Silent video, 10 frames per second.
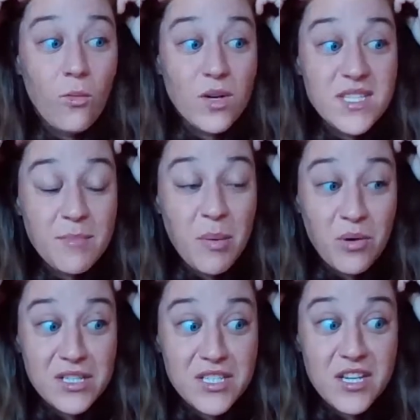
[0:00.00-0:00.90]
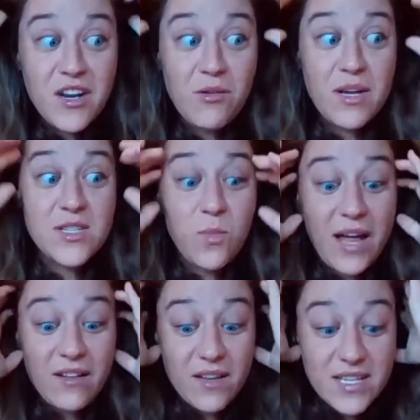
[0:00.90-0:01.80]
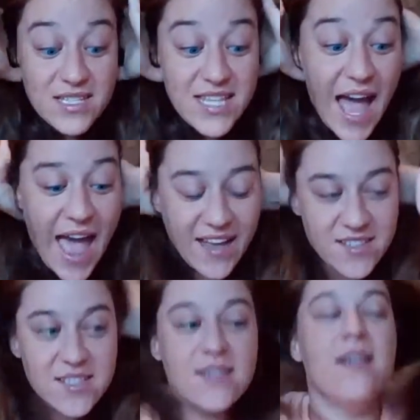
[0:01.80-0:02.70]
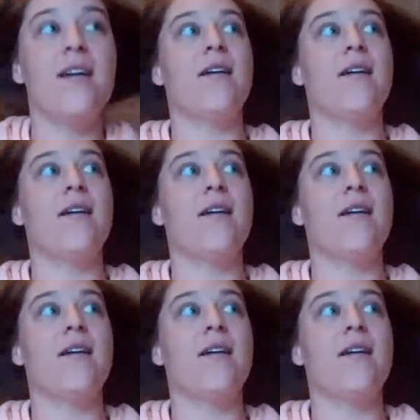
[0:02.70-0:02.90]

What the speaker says: what's important to note as well is that